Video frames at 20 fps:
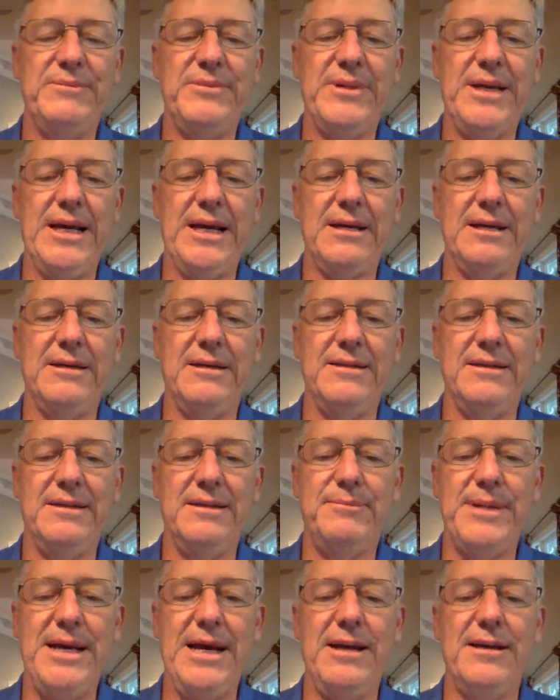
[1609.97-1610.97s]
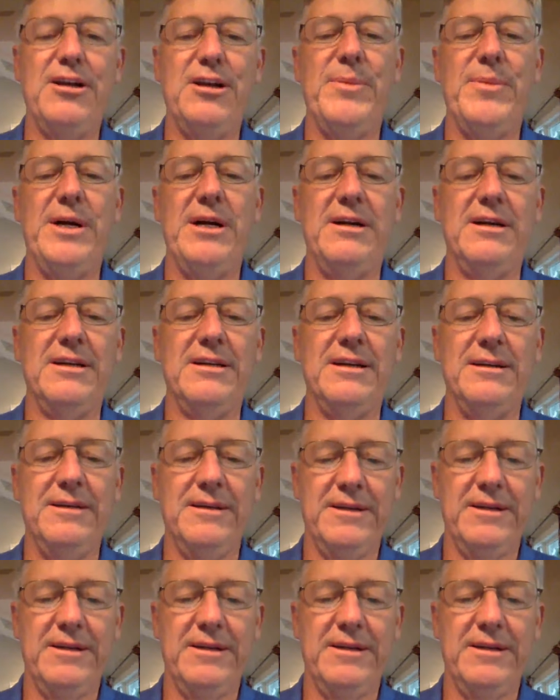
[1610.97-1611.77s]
back in America.